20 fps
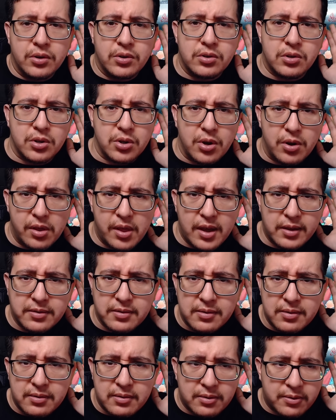Do you hear that?
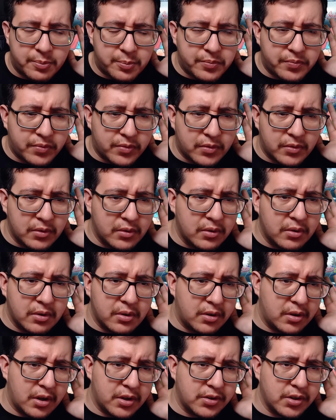
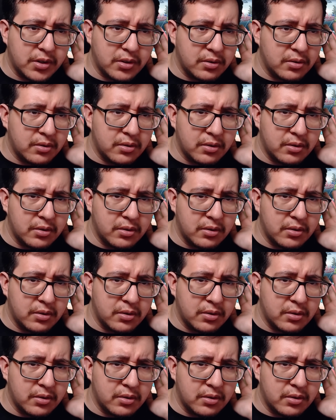Is it